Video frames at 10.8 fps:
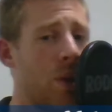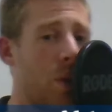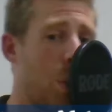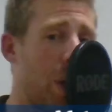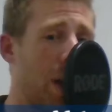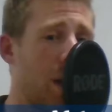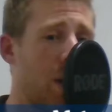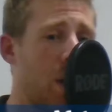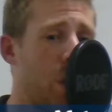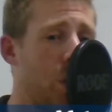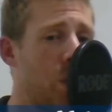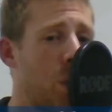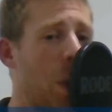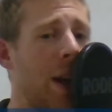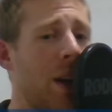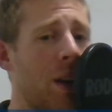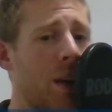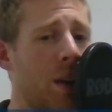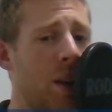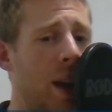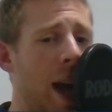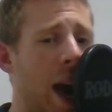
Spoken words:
Twinkle, twinkle,